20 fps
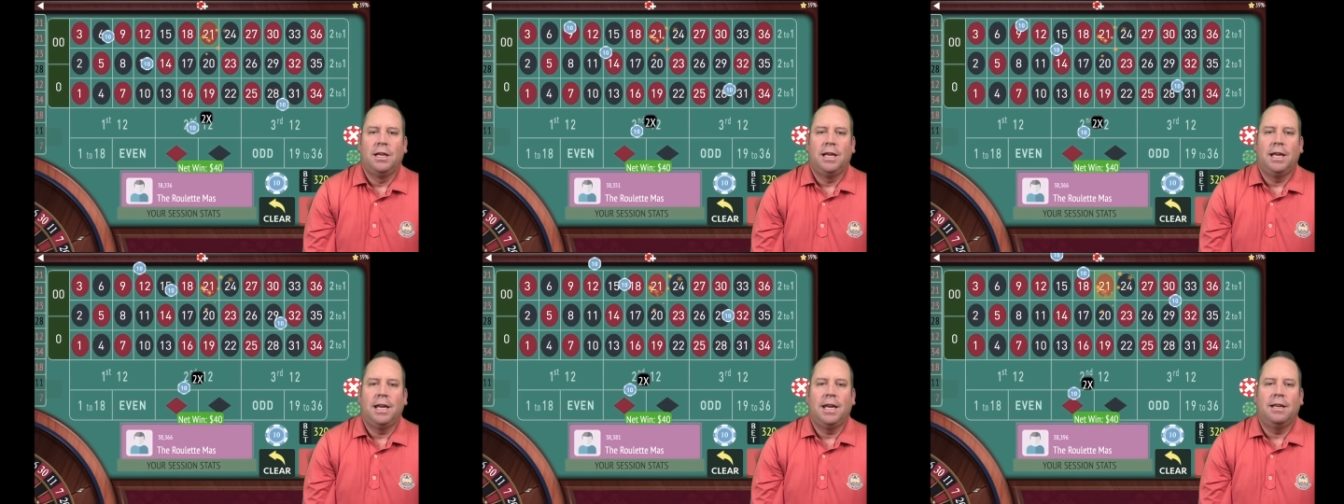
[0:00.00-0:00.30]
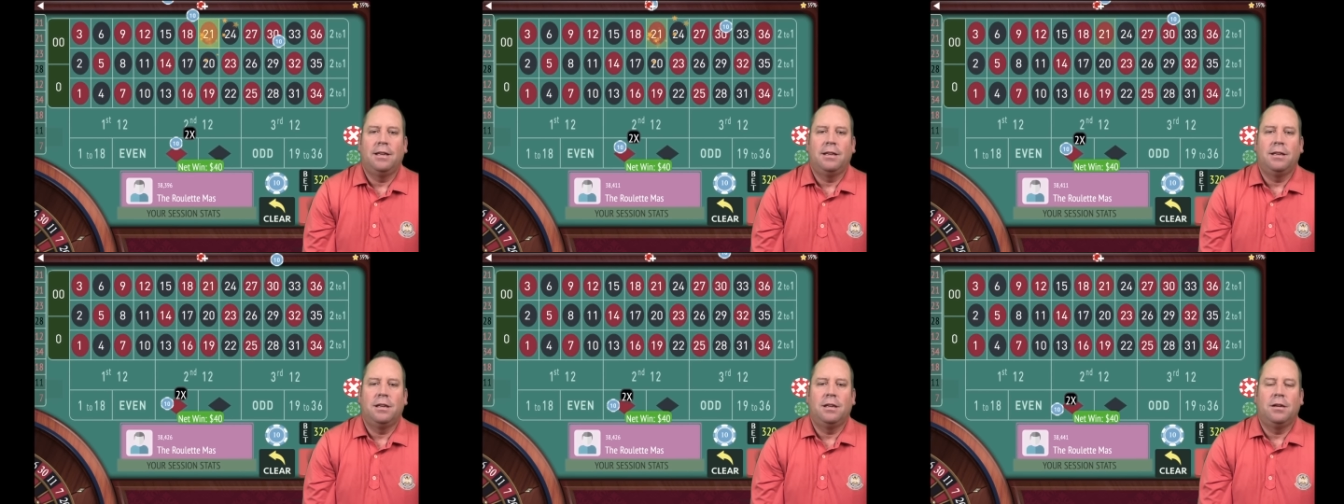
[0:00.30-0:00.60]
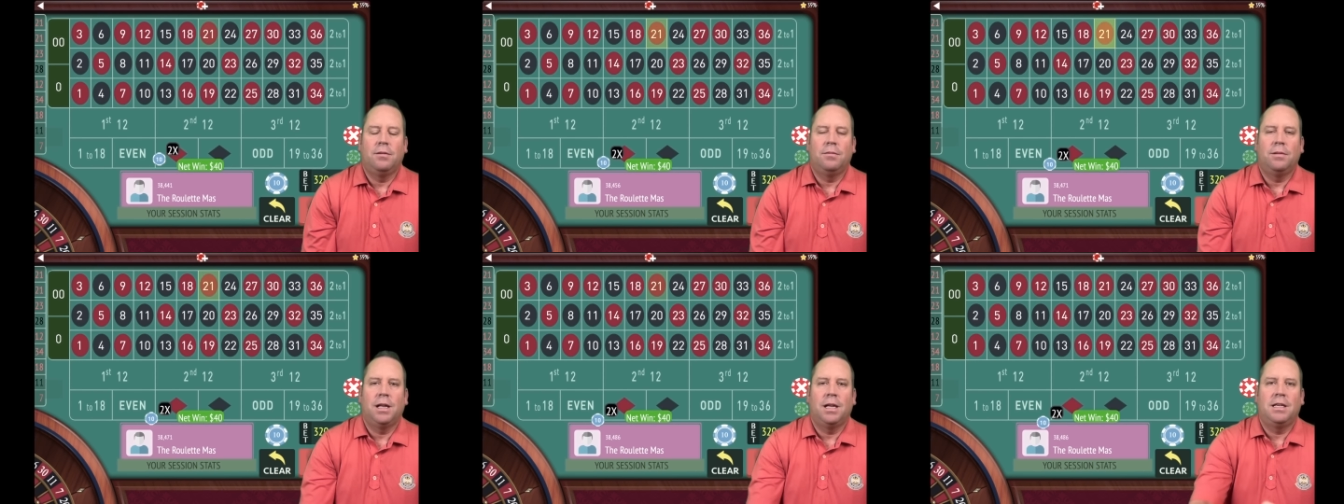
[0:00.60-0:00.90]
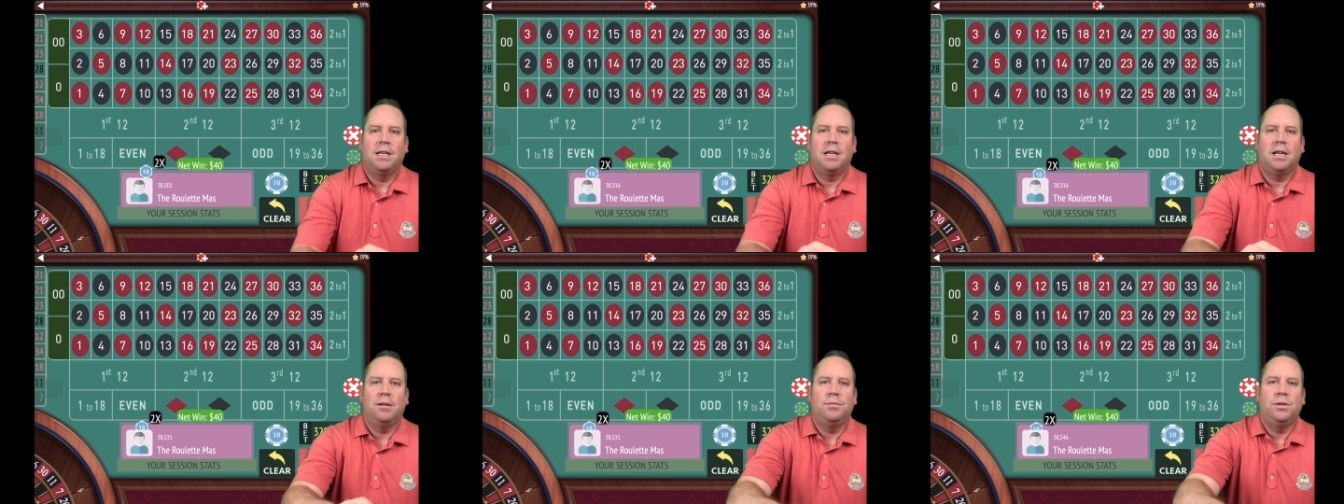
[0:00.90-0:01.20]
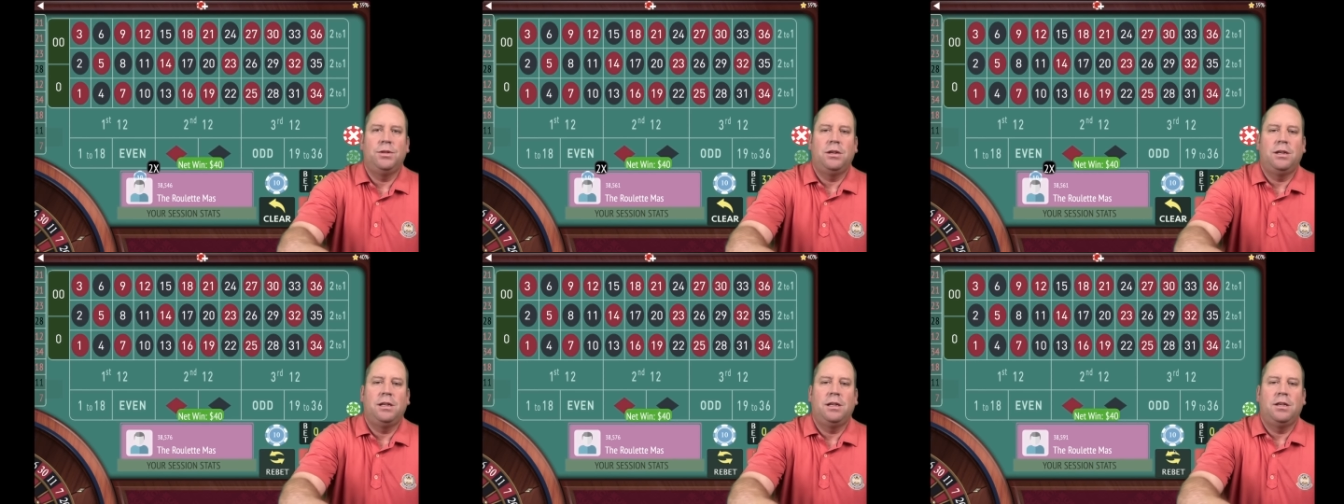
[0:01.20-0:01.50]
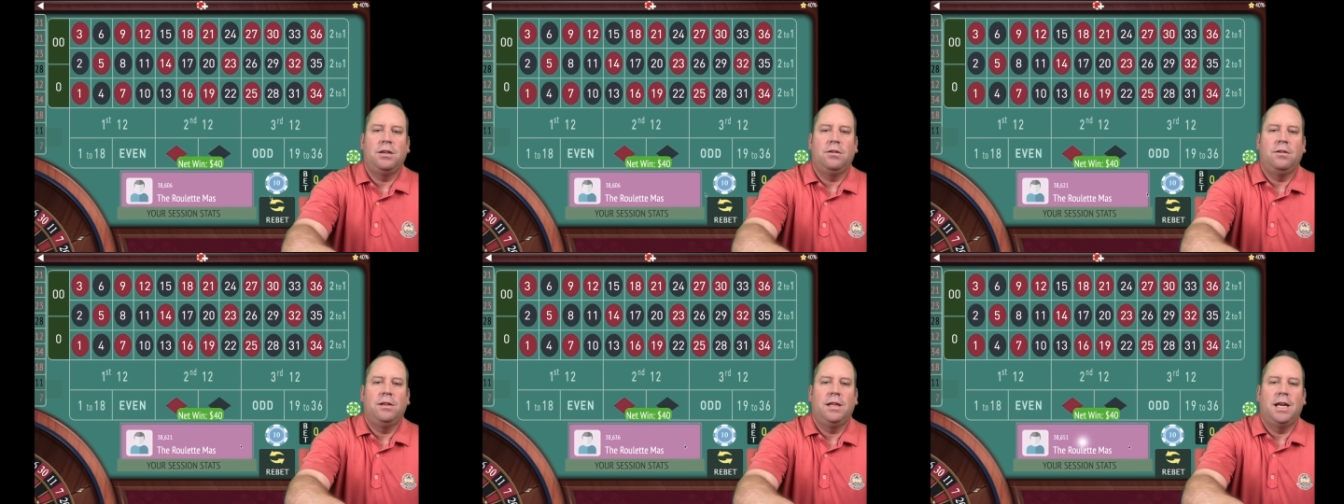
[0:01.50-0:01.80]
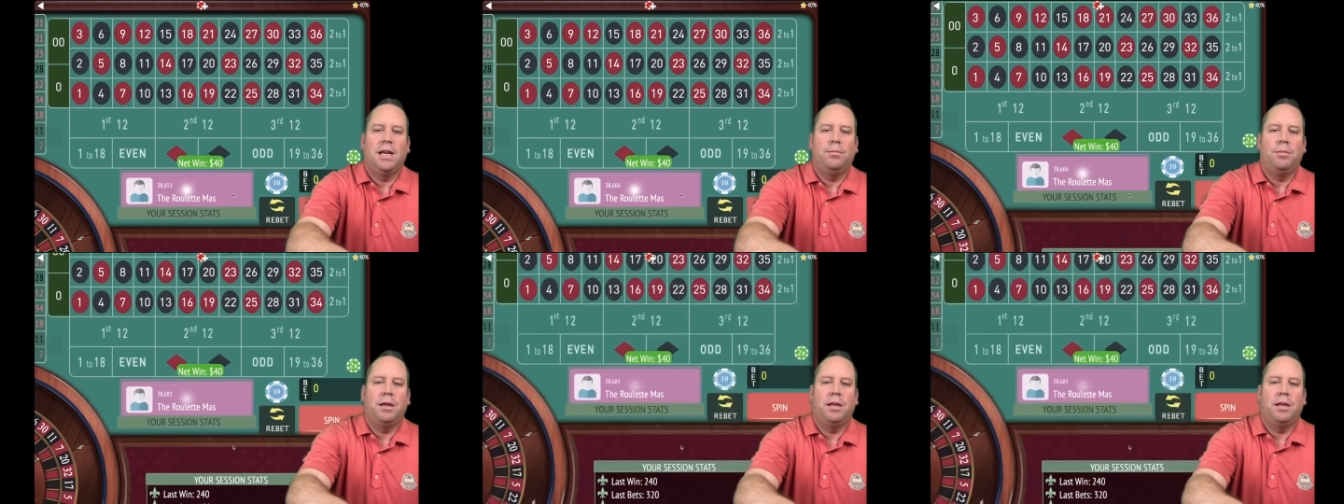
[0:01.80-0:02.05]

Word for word: And um, a lot of times you can do that,